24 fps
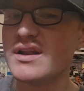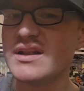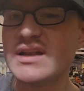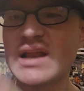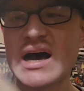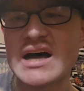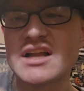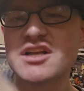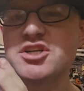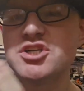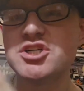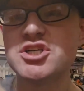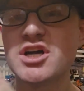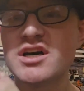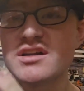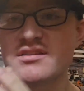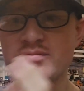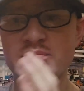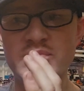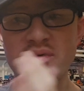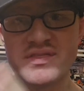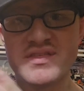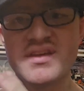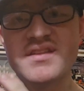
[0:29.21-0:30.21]
not just
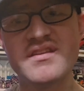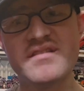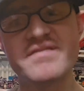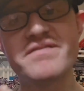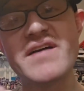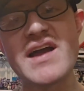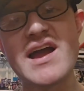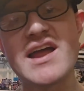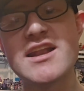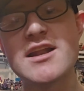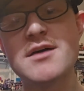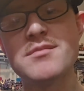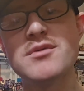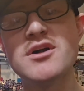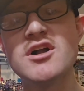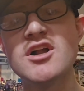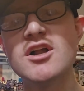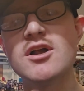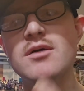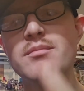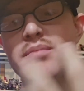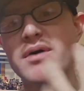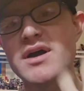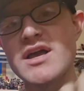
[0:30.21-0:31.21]
within the fandom,
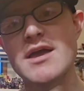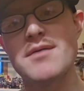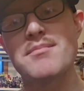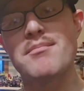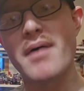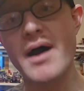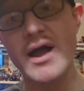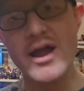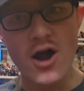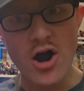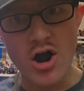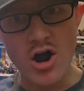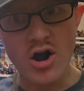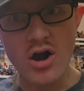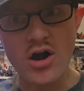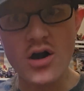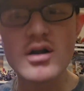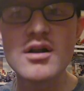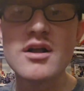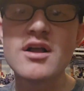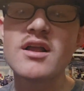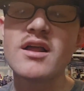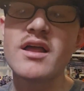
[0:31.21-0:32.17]
but in my heart,